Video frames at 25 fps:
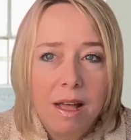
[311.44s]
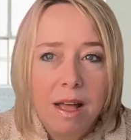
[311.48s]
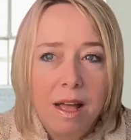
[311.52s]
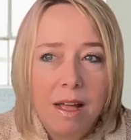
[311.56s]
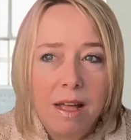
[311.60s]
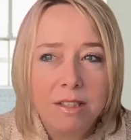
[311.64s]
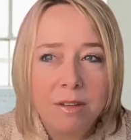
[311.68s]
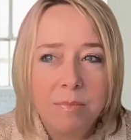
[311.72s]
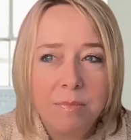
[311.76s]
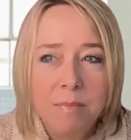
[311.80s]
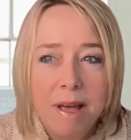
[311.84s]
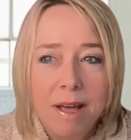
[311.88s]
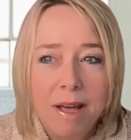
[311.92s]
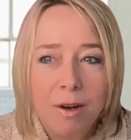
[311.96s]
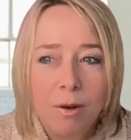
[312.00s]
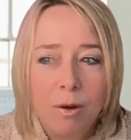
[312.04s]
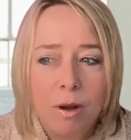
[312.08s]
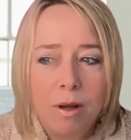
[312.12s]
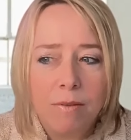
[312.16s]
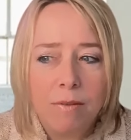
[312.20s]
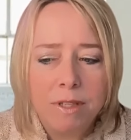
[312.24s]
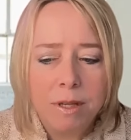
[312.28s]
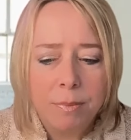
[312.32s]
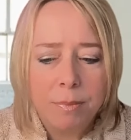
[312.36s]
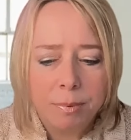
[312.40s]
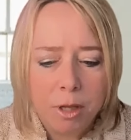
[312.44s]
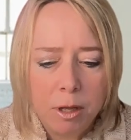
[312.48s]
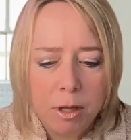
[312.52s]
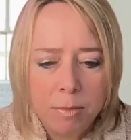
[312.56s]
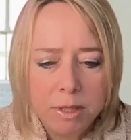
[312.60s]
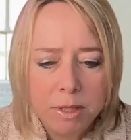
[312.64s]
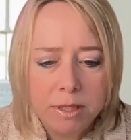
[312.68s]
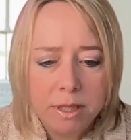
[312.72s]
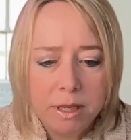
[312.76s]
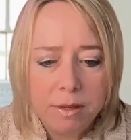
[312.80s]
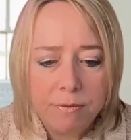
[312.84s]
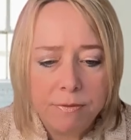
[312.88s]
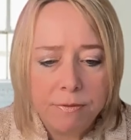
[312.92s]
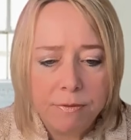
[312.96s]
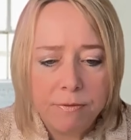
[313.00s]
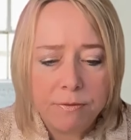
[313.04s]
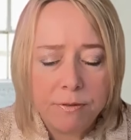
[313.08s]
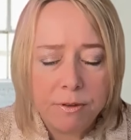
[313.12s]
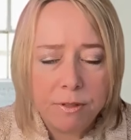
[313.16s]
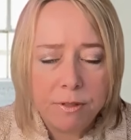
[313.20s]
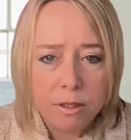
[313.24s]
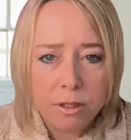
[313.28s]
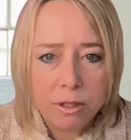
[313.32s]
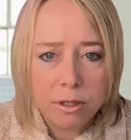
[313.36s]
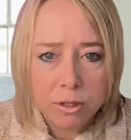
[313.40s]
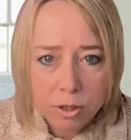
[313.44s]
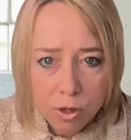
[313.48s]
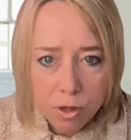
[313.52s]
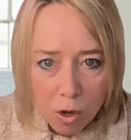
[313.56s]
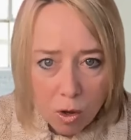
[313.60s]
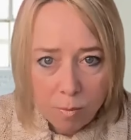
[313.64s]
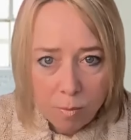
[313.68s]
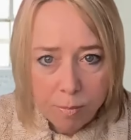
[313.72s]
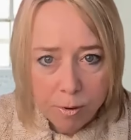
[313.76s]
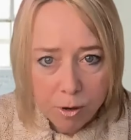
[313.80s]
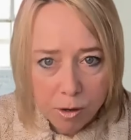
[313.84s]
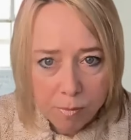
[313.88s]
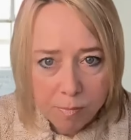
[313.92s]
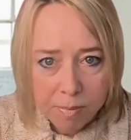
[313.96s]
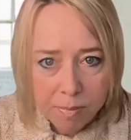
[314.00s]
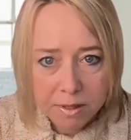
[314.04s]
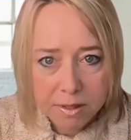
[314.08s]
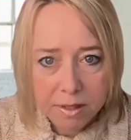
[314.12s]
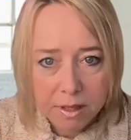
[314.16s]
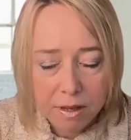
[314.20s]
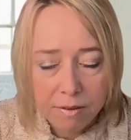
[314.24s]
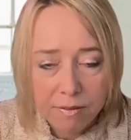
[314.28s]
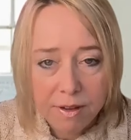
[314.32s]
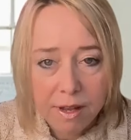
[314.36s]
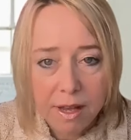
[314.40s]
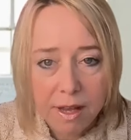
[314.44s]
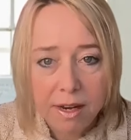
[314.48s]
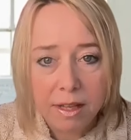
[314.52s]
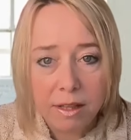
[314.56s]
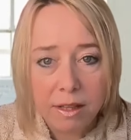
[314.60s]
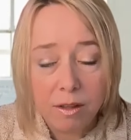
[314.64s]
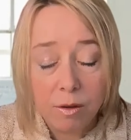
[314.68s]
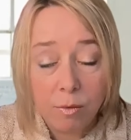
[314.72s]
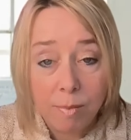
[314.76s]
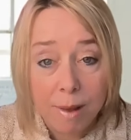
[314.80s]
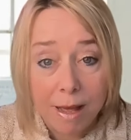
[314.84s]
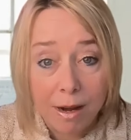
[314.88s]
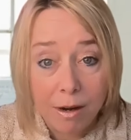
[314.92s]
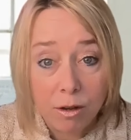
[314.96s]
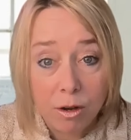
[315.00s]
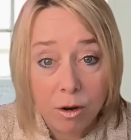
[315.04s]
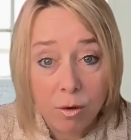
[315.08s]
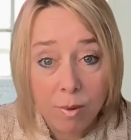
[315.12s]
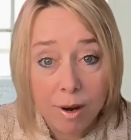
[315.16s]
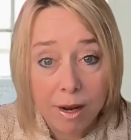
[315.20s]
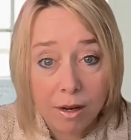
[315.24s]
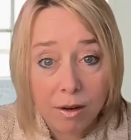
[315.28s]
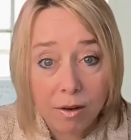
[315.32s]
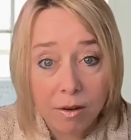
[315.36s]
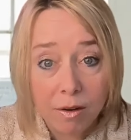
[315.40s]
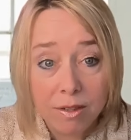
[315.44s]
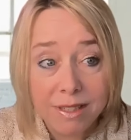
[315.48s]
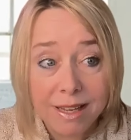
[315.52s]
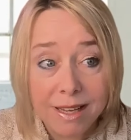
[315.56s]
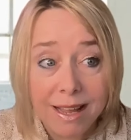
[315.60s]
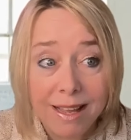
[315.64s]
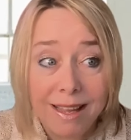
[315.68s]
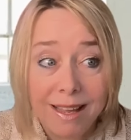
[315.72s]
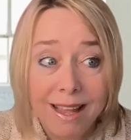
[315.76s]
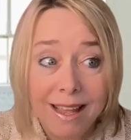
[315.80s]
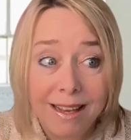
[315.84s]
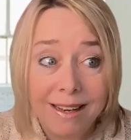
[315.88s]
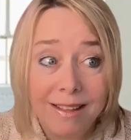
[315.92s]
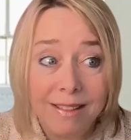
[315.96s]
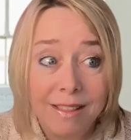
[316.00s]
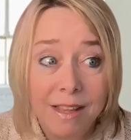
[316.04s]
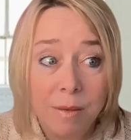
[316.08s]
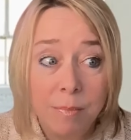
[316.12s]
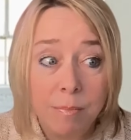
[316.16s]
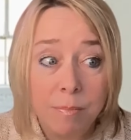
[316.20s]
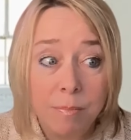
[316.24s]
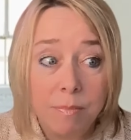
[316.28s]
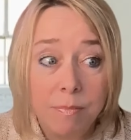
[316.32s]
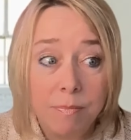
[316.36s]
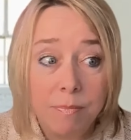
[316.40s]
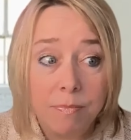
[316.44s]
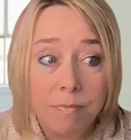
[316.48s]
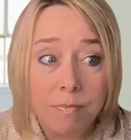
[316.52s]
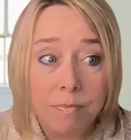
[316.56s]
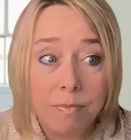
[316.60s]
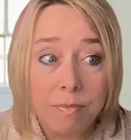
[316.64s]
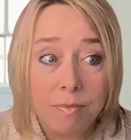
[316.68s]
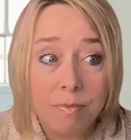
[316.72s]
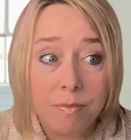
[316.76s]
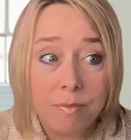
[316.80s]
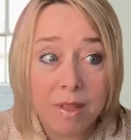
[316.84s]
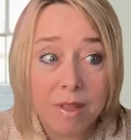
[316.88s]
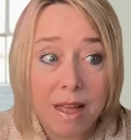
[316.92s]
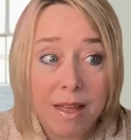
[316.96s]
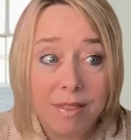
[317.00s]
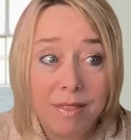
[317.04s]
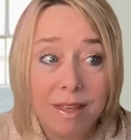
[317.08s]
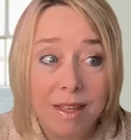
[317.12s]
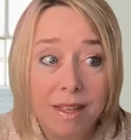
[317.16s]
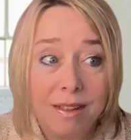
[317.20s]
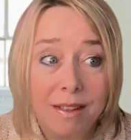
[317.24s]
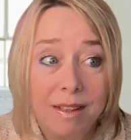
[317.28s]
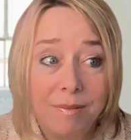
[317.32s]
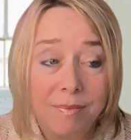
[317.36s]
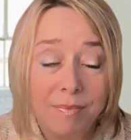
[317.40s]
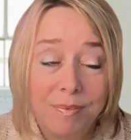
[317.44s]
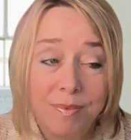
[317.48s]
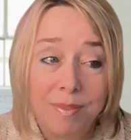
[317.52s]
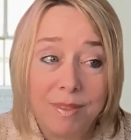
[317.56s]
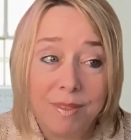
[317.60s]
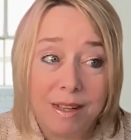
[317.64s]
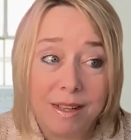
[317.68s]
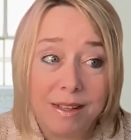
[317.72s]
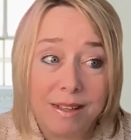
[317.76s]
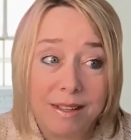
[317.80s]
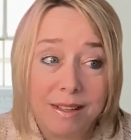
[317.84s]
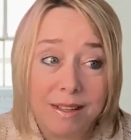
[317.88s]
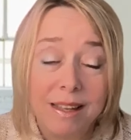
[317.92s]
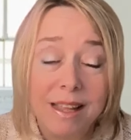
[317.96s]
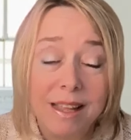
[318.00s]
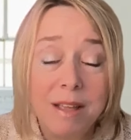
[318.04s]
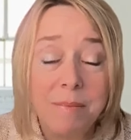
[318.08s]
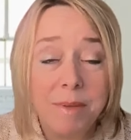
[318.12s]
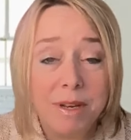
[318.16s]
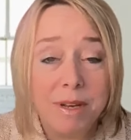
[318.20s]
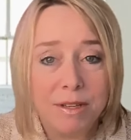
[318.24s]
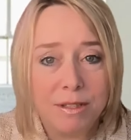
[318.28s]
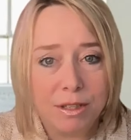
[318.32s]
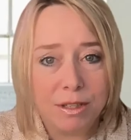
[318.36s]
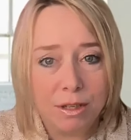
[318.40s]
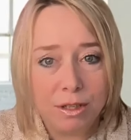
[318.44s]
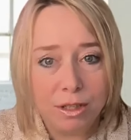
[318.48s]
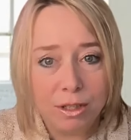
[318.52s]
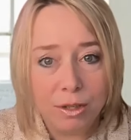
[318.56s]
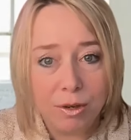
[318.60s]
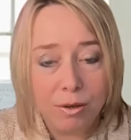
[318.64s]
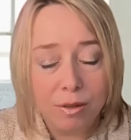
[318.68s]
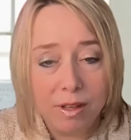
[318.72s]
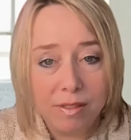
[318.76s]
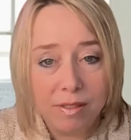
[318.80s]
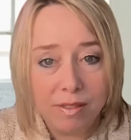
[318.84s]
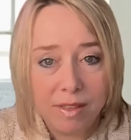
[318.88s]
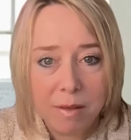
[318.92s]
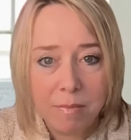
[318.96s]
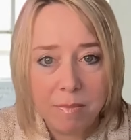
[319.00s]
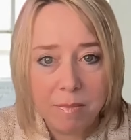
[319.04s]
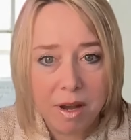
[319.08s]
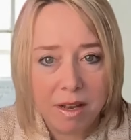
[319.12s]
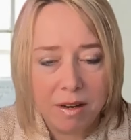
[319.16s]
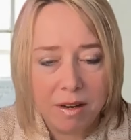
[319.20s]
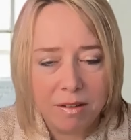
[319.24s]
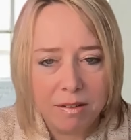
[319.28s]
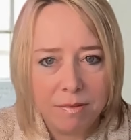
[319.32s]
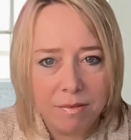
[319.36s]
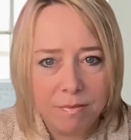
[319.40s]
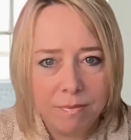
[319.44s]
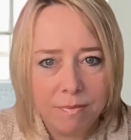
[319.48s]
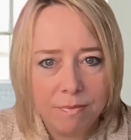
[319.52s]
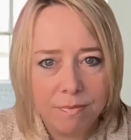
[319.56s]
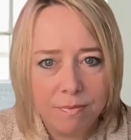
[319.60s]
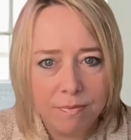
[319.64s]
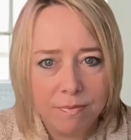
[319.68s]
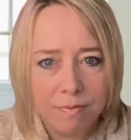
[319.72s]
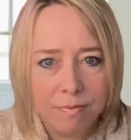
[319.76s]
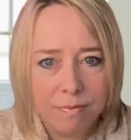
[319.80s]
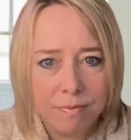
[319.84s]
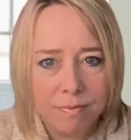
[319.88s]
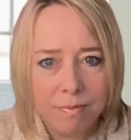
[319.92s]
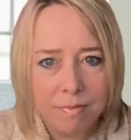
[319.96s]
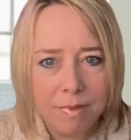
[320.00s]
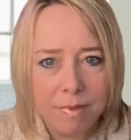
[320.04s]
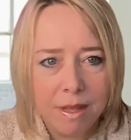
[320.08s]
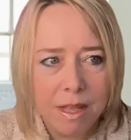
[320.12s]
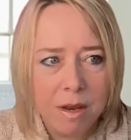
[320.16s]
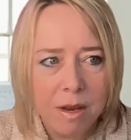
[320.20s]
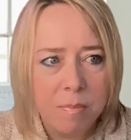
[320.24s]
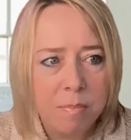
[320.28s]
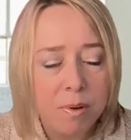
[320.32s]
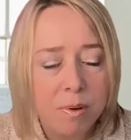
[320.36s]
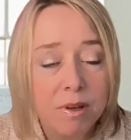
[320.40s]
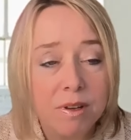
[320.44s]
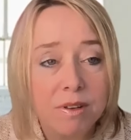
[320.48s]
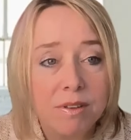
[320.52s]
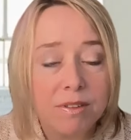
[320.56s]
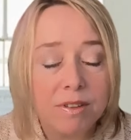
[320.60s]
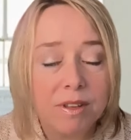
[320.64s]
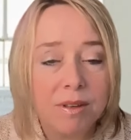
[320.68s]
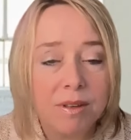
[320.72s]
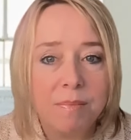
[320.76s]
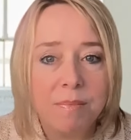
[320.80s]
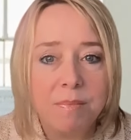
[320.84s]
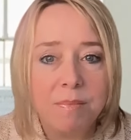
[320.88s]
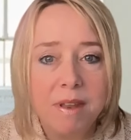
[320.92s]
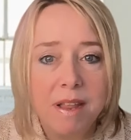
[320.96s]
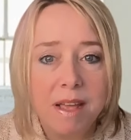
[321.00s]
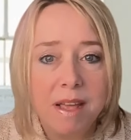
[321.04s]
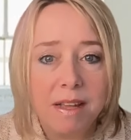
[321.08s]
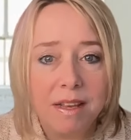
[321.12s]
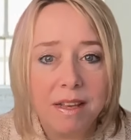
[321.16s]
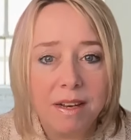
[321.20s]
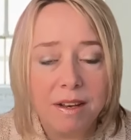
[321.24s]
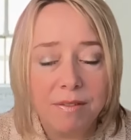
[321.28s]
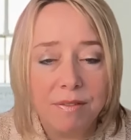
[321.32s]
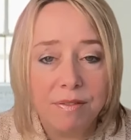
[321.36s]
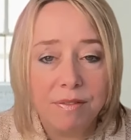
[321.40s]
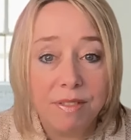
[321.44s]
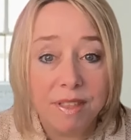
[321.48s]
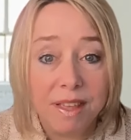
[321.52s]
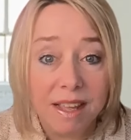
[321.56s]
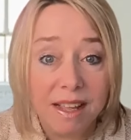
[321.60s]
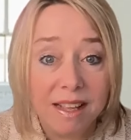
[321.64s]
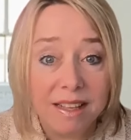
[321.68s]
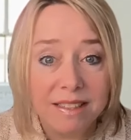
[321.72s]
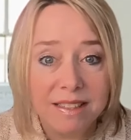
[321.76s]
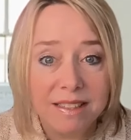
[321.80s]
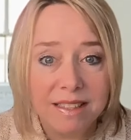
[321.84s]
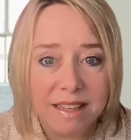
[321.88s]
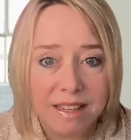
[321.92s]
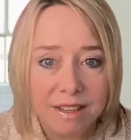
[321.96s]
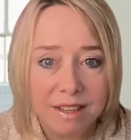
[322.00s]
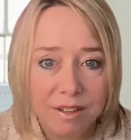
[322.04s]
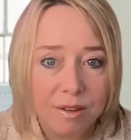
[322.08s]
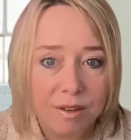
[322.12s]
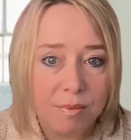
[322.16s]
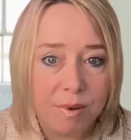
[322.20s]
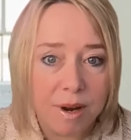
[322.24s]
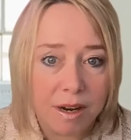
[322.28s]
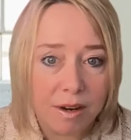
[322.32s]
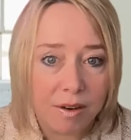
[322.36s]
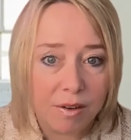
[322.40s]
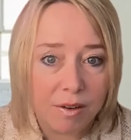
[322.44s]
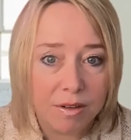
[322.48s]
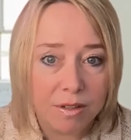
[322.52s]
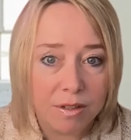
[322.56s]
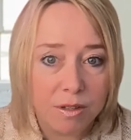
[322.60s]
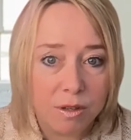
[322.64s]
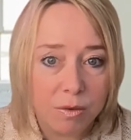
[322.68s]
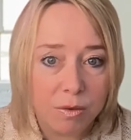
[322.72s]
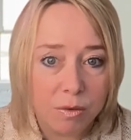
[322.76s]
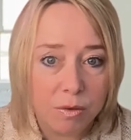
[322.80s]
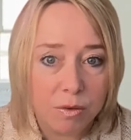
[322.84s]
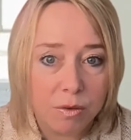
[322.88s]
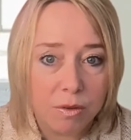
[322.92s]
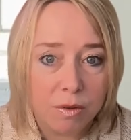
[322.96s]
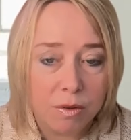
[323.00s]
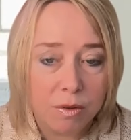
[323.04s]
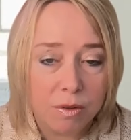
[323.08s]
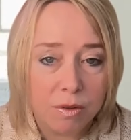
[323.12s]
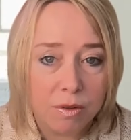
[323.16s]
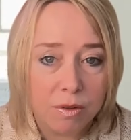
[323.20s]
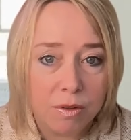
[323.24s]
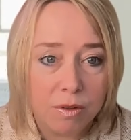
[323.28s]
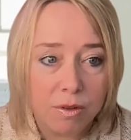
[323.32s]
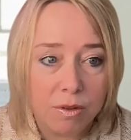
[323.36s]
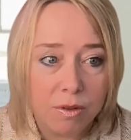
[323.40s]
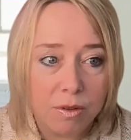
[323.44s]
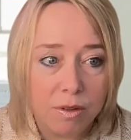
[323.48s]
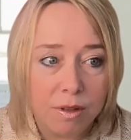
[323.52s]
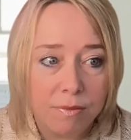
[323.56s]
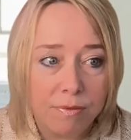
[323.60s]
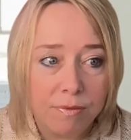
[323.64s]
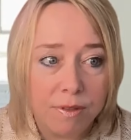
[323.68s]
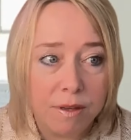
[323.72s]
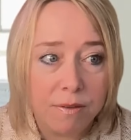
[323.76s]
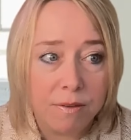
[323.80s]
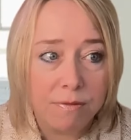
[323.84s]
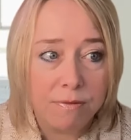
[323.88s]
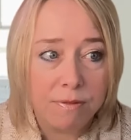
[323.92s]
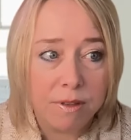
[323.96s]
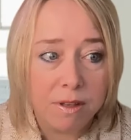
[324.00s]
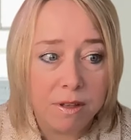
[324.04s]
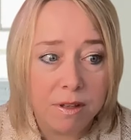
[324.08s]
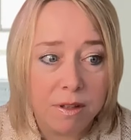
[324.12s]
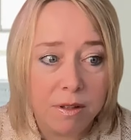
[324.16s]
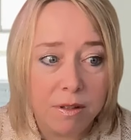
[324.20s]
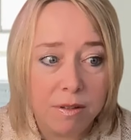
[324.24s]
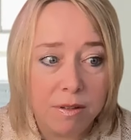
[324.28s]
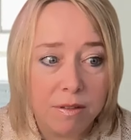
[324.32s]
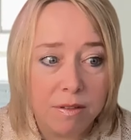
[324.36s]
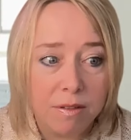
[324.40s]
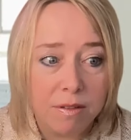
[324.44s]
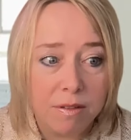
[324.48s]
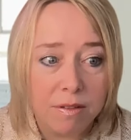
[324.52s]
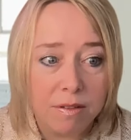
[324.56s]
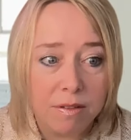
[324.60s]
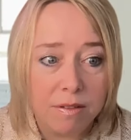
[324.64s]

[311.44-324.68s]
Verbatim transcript: As a matter of diplomacy for the sole purpose of getting the medical records and getting them, I think the claimant is concerned that they might input some negative things into the records if they feel